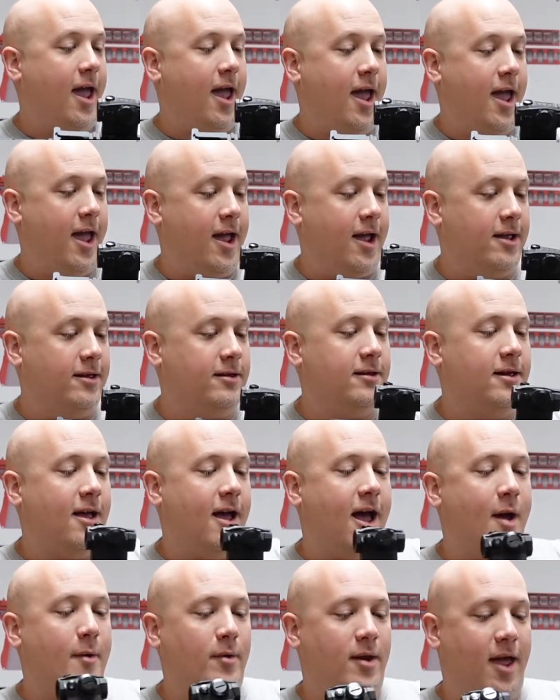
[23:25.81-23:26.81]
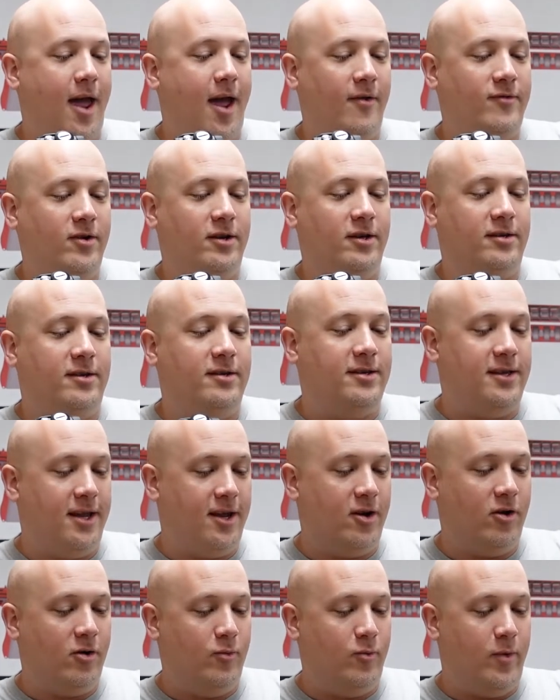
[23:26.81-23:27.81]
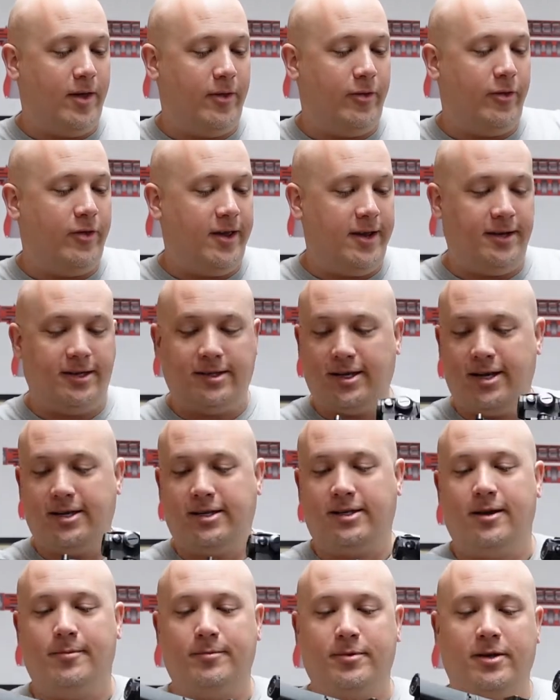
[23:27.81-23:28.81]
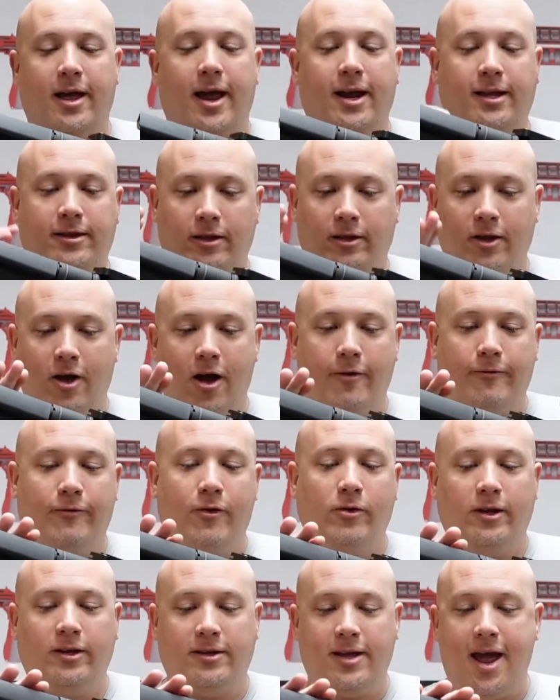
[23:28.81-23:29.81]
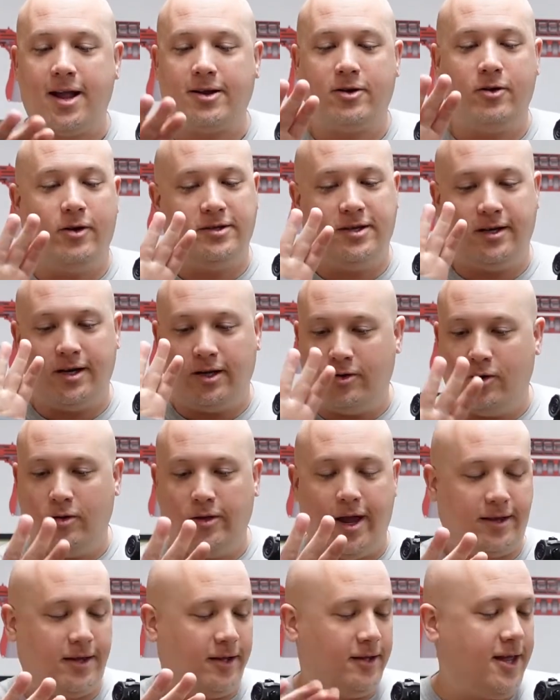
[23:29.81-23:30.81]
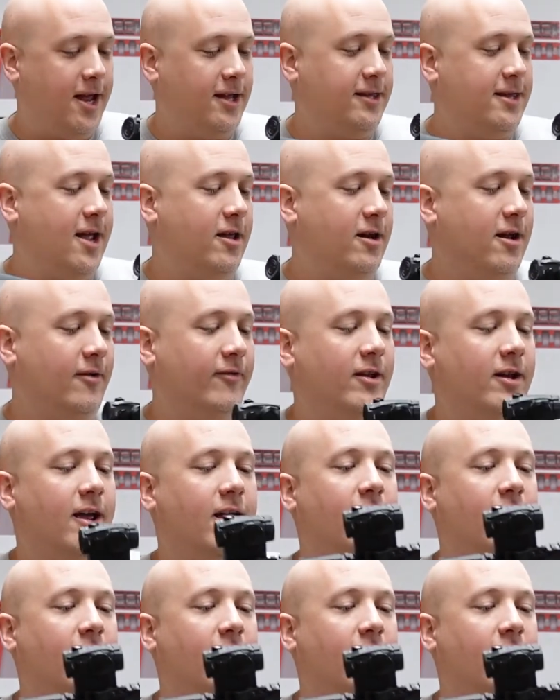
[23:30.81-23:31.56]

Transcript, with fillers: And I would have to just deal with the systems like the law folding tactical. I said, I don't like the takedown of it.